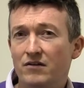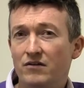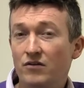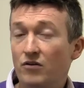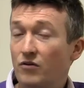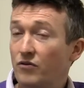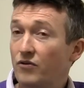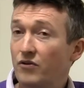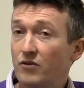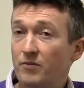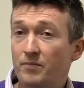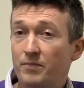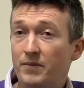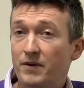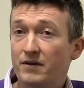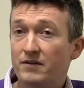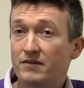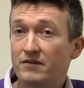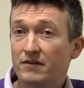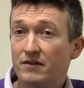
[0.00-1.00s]
loaded up
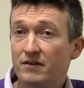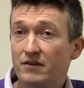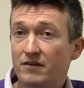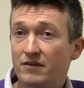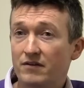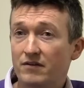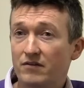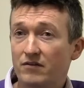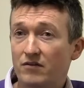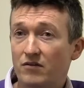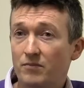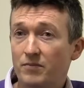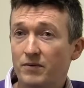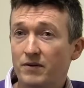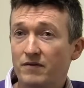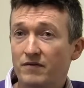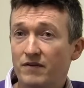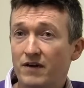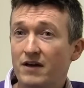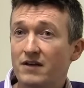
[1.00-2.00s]
onto
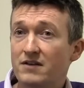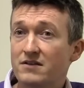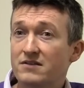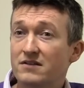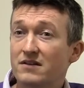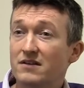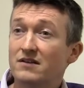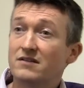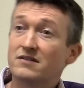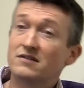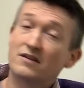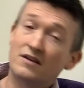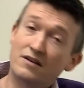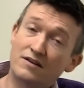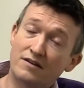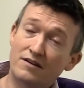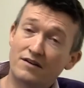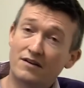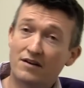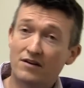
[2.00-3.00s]
company vans and it's
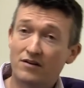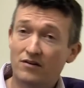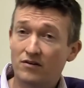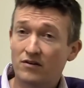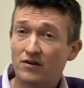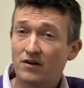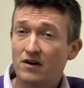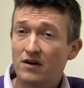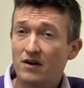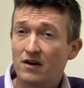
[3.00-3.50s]
sent in here,